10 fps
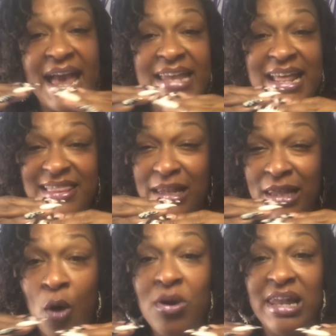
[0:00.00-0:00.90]
And at the
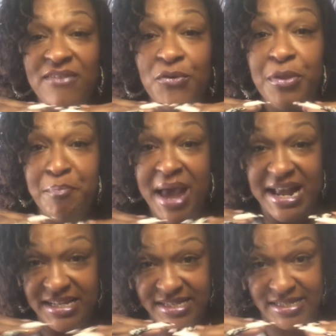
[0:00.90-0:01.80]
lower level, the
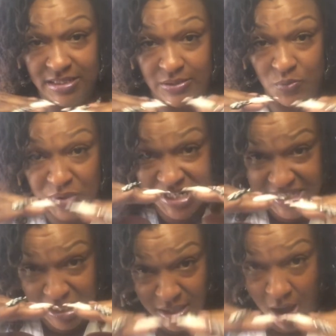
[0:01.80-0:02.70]
base, which is
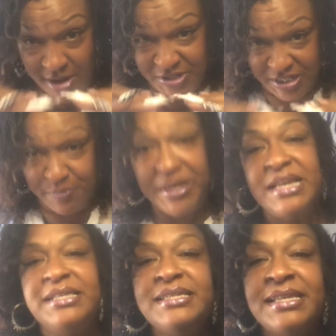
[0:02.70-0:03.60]
the largest
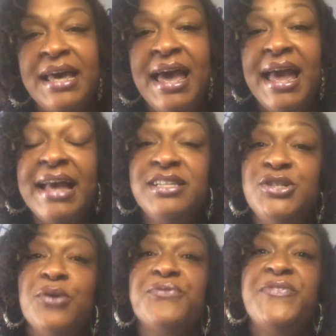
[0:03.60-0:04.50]
piece,
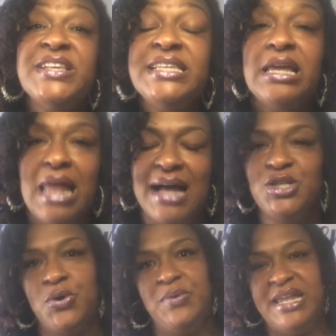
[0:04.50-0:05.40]
is your
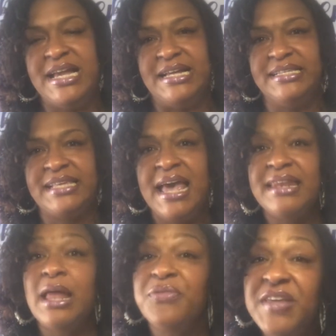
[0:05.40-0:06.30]
physiological needs.
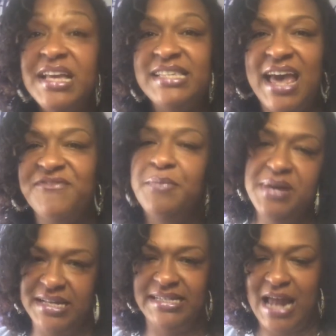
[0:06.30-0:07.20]
Now, these have to
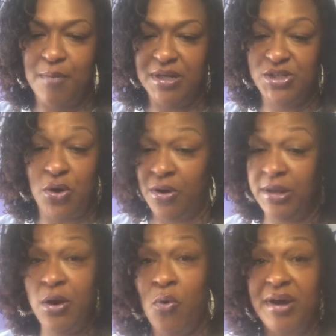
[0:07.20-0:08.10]
be established
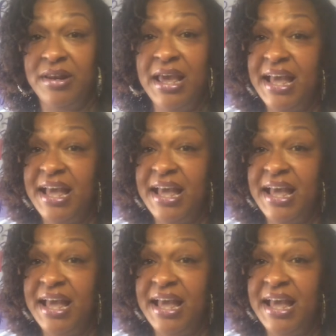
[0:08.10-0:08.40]
early on.